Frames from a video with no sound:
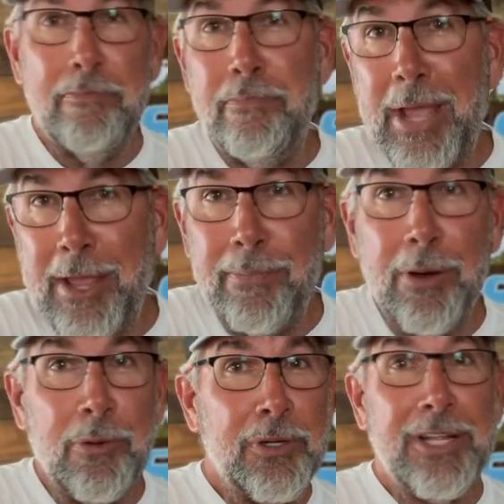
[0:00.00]
bay
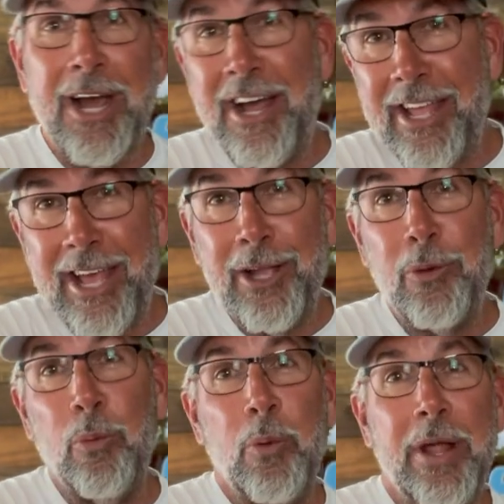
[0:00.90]
boat, kayak,
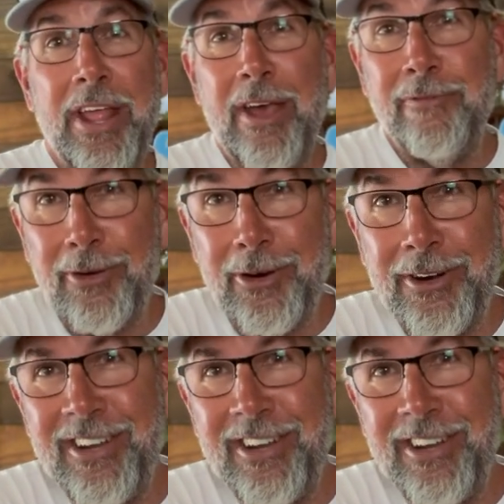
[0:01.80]
whatever,